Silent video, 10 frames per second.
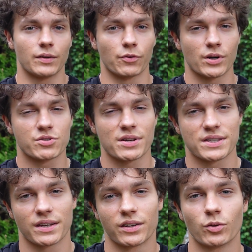If you're
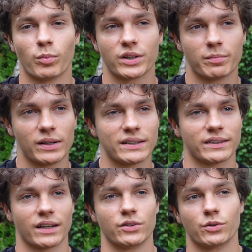interested into
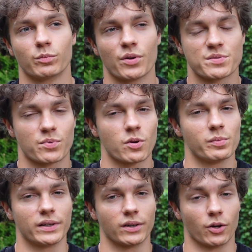bodybuilding, then you most
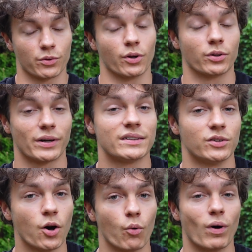probably
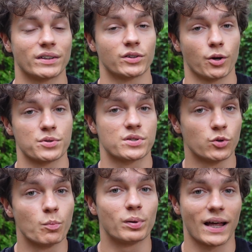already know what those
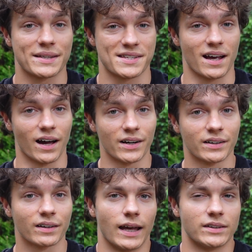two plans
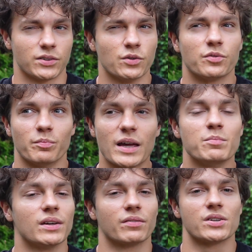are, and you've
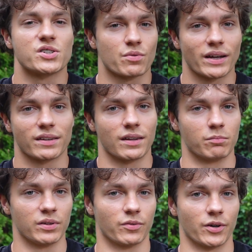maybe even tried
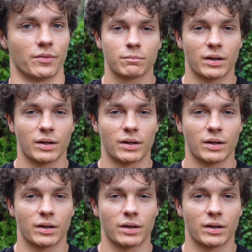them before.